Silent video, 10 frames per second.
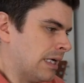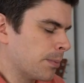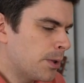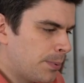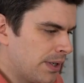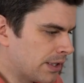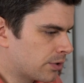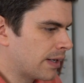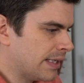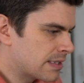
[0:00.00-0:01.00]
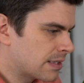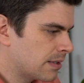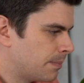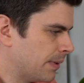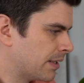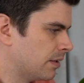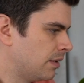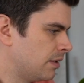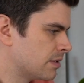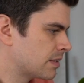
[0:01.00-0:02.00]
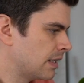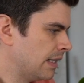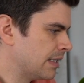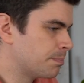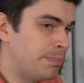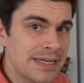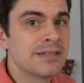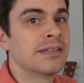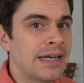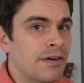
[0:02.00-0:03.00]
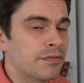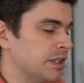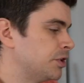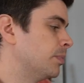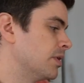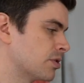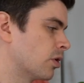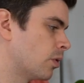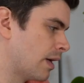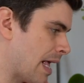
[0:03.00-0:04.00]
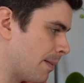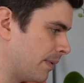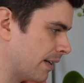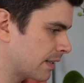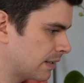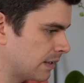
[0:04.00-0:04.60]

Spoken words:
I'm going to put it in great because it's better than average, but it's not quite epic.